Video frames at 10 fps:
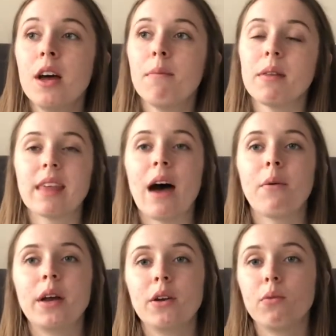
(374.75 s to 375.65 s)
But that
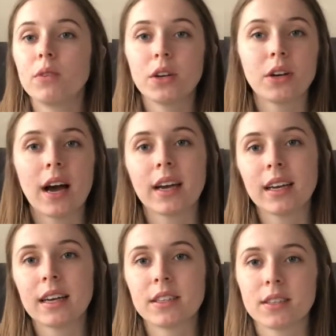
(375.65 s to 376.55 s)
way you're not gonna
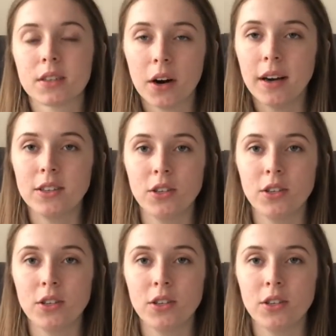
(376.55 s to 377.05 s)
get discouraged.